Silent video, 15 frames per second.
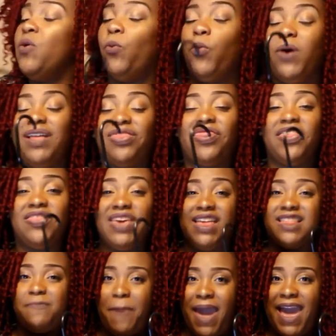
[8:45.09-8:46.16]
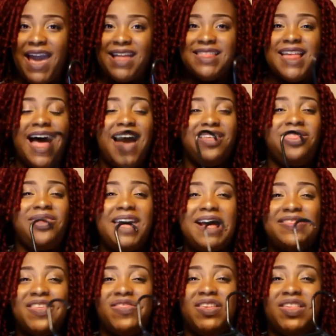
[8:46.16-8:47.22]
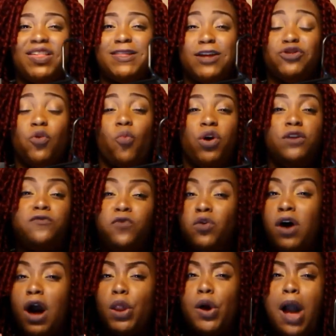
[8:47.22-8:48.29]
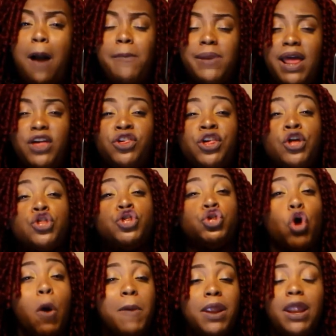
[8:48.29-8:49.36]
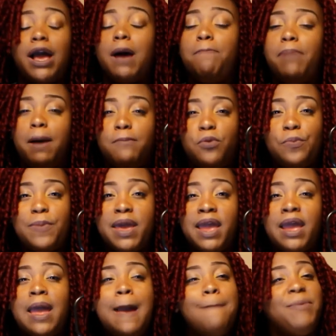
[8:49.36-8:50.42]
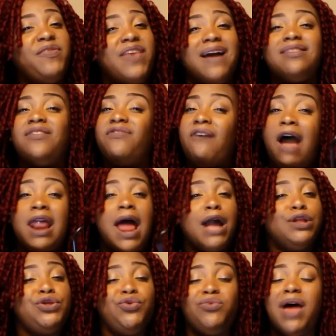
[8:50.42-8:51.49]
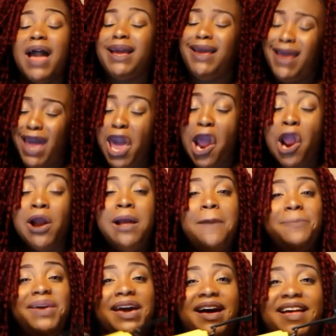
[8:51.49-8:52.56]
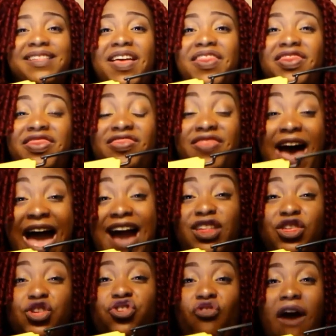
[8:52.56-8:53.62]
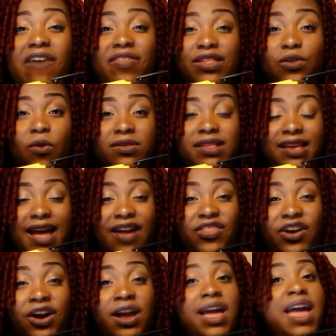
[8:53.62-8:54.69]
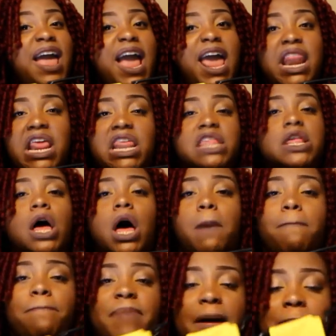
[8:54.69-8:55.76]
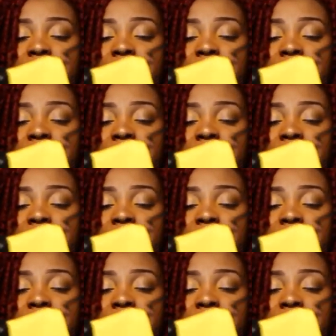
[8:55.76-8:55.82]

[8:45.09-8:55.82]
with these pants. I think that this is such a wonderful color combination. Sure, I'm gonna look like a bumblebee, but that's fine. I do not care because I actually tried this on together and it is an